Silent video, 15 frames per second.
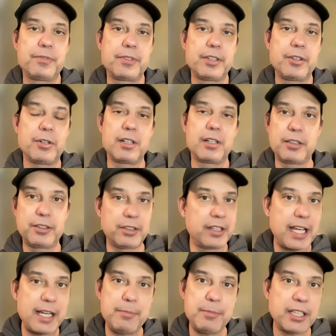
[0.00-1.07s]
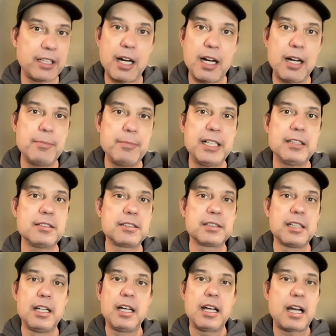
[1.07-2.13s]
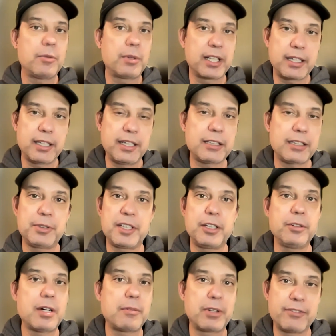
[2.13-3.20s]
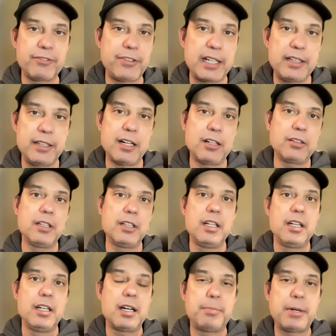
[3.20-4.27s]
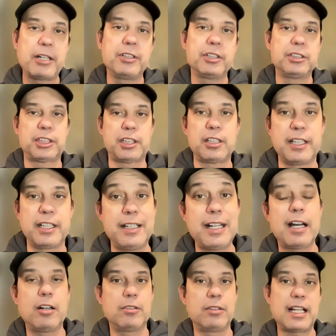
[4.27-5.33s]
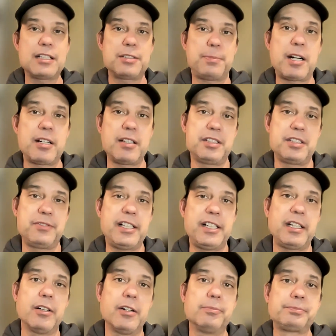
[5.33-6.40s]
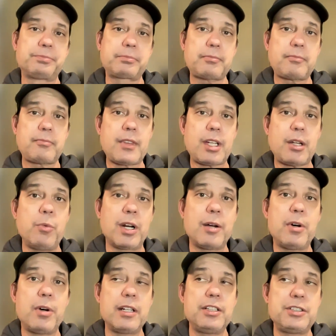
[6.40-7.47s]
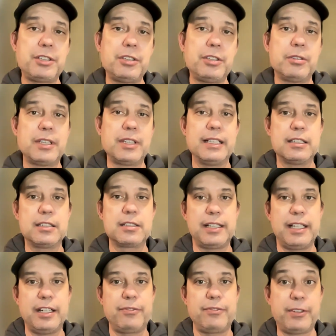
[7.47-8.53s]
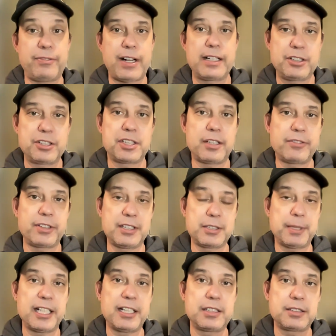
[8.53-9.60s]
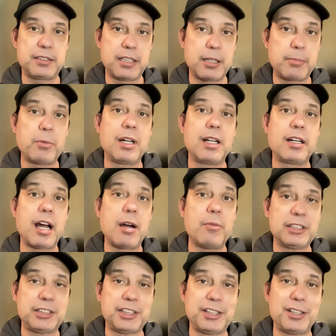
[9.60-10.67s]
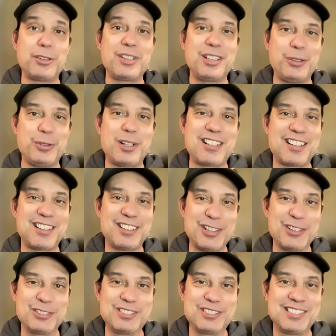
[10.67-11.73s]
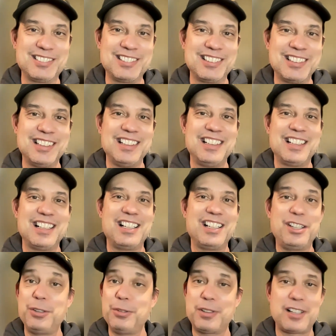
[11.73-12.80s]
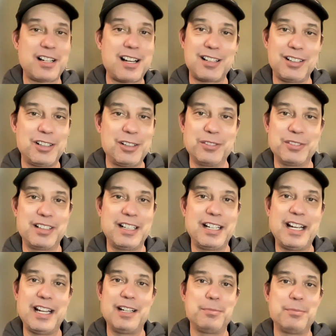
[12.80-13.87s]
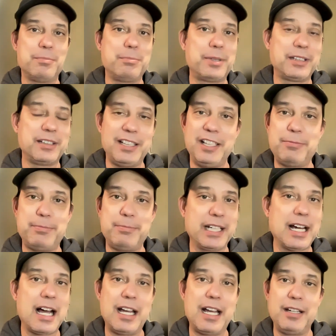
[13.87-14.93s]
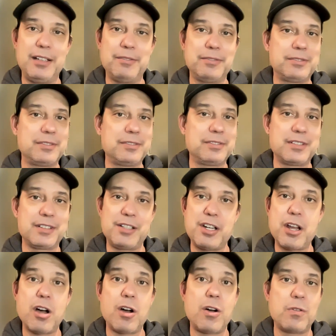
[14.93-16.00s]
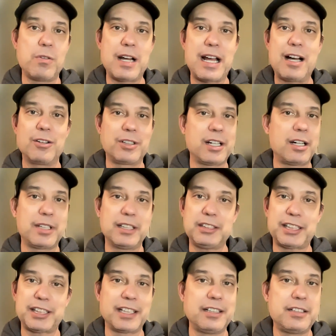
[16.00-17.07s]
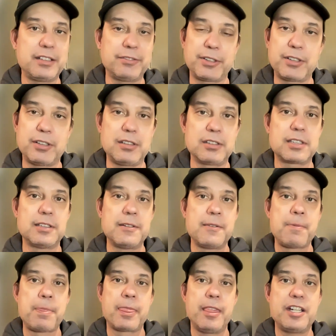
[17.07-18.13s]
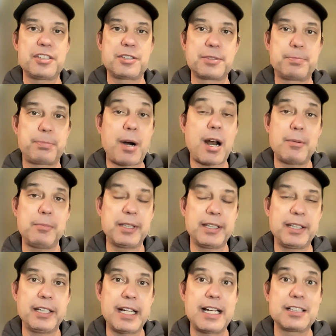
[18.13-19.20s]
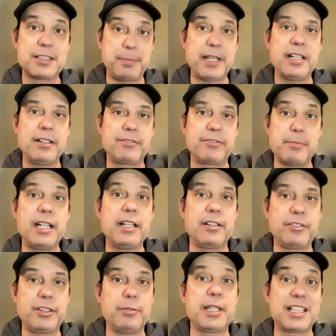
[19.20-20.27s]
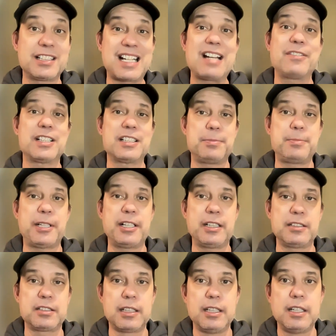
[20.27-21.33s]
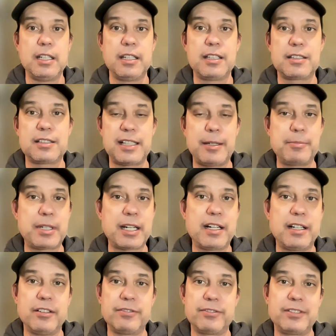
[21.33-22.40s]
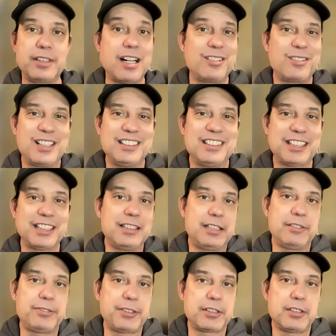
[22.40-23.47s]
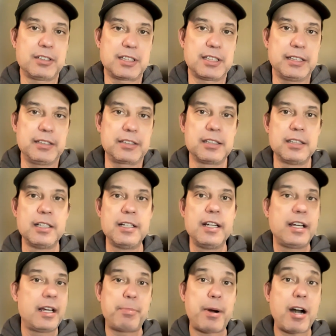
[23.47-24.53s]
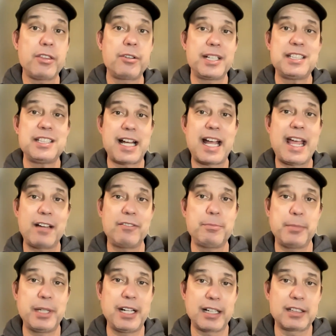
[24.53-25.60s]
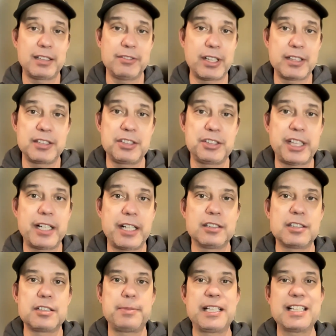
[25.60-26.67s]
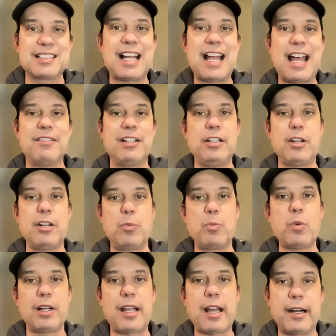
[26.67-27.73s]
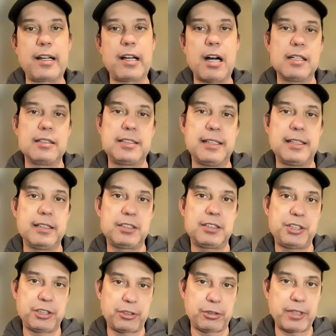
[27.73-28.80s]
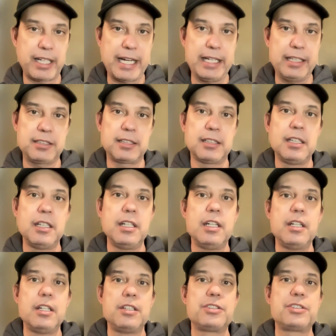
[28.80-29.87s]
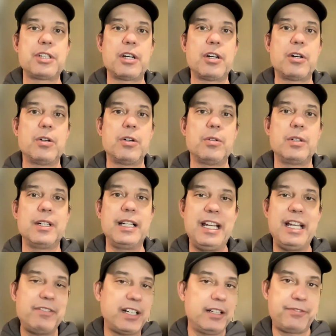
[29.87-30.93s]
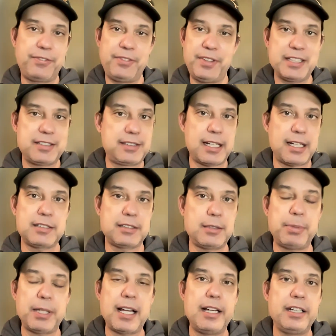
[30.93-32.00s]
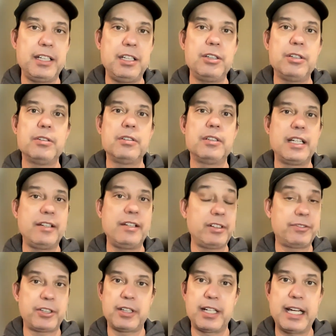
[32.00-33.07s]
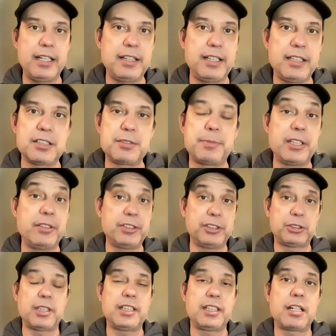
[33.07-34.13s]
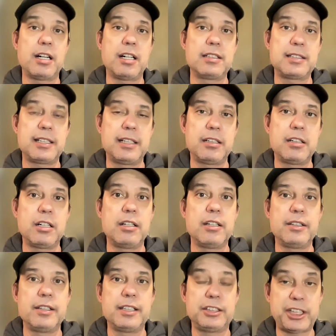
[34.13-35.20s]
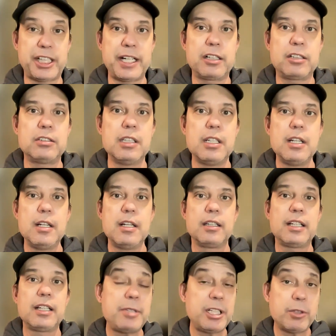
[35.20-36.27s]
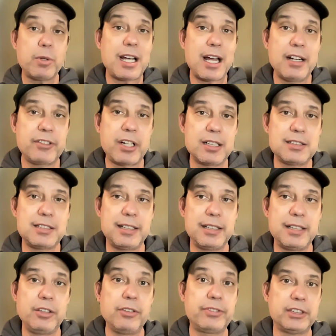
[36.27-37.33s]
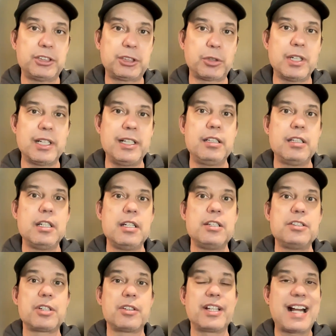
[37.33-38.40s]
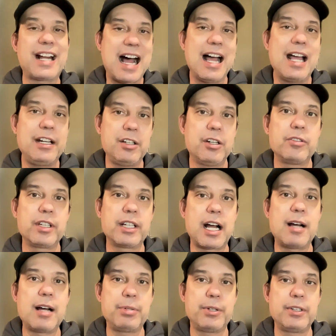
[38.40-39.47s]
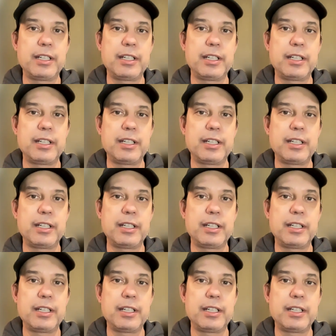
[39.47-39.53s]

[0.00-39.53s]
your name in the comments. I want to connect with you. I want to find out about your journey. Now, last part of this video, what I want to do is, if you find yourself in this place, number one, I want you to know you are not alone. You are alone. And believe me, I know how gut-wrenching and difficult this probably has been for many of you, because I've experienced the same kind of gut-wrenching difficulties. And part of the reason I haven't been active on this channel is because I haven't known what kind of content to create. So even if this doesn't apply to you, even if you're an atheist, but you've enjoyed the content on the channel, let me know what kind of content you've enjoyed so that I know that I'm